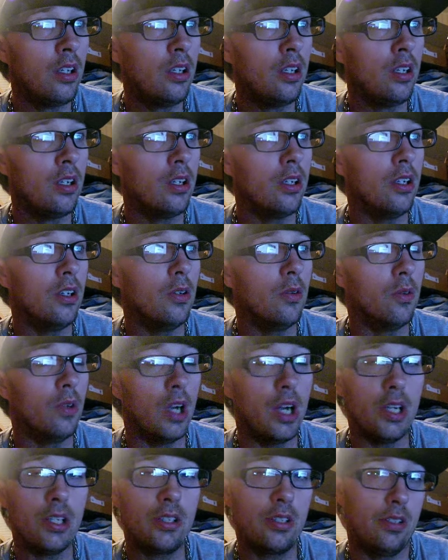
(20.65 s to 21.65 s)
You know,
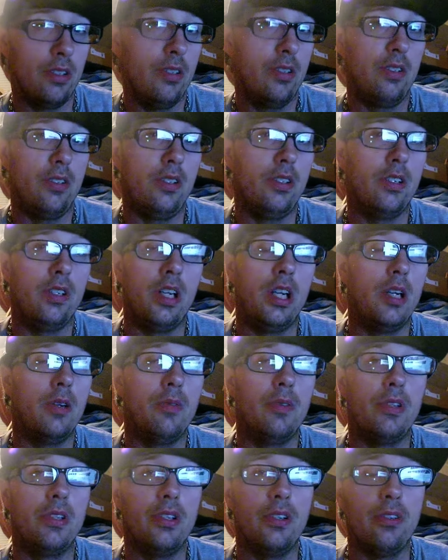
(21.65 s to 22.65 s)
Russians, you know, how we
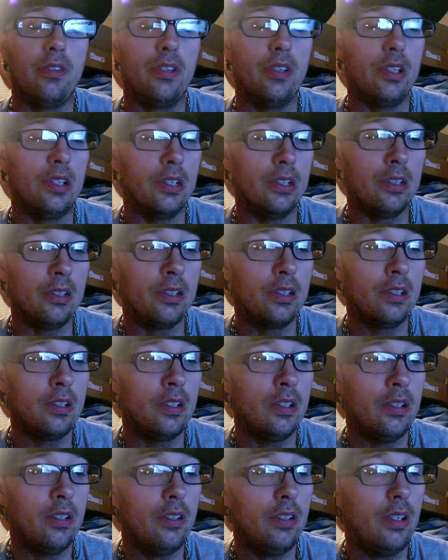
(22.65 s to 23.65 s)
doing, you know.
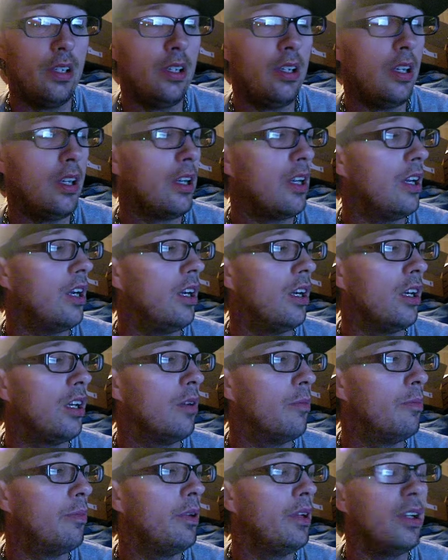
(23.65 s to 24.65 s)
They're not gonna
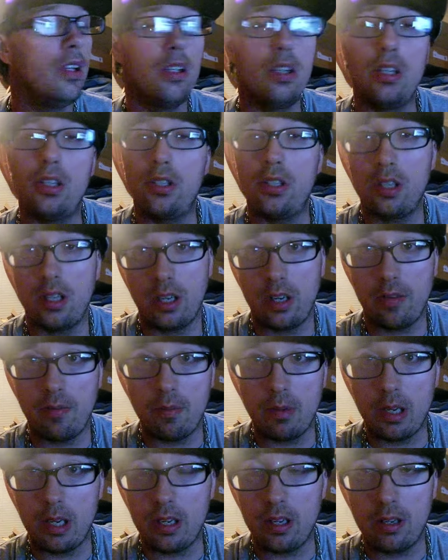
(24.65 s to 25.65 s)
compete, they shouldn't even
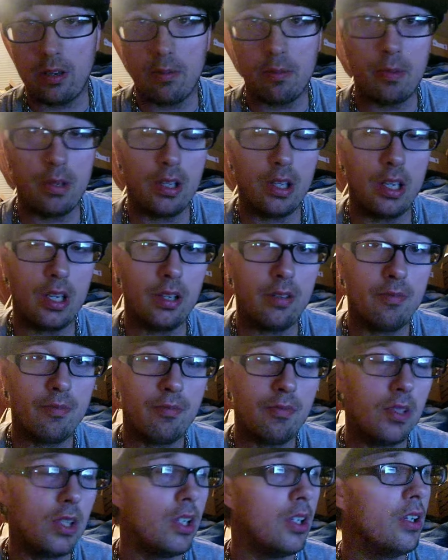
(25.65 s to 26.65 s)
be there, but,
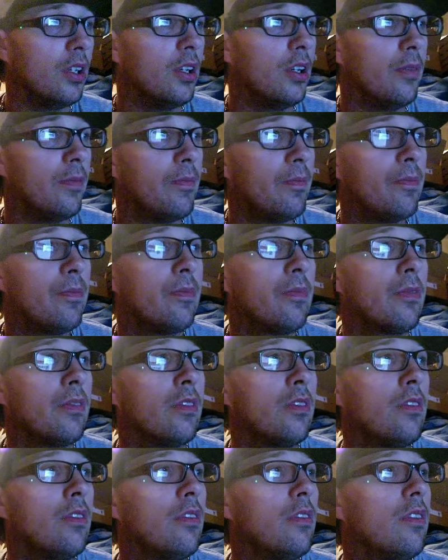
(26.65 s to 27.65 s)
you
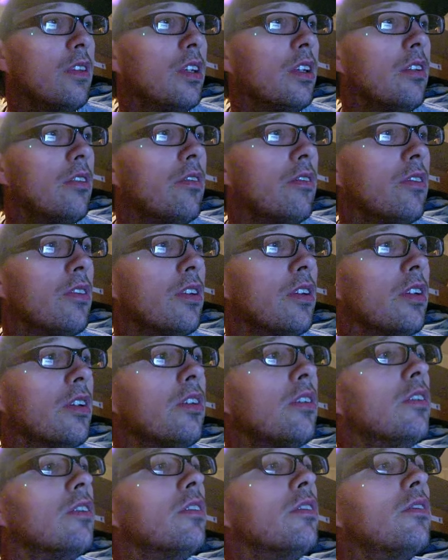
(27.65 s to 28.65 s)
know, that's
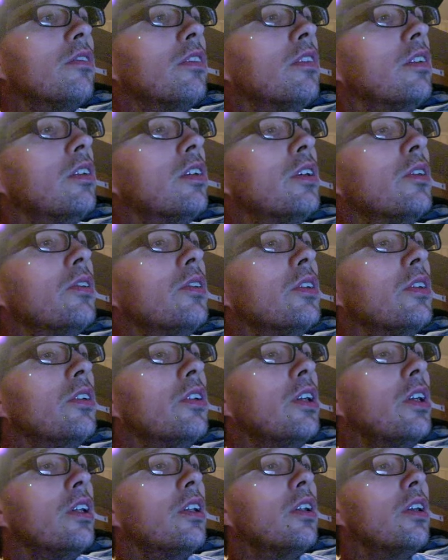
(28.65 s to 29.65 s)
ridiculous, you know,
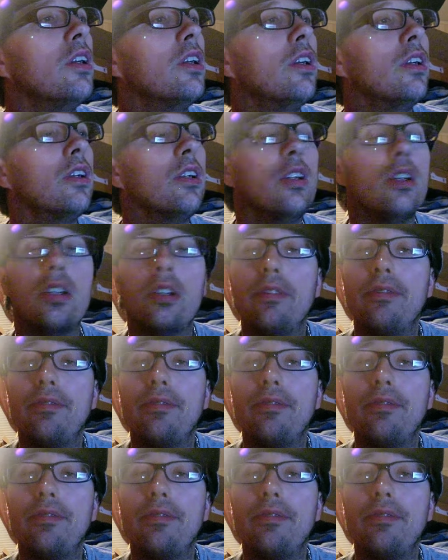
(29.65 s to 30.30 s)
they're there, you know.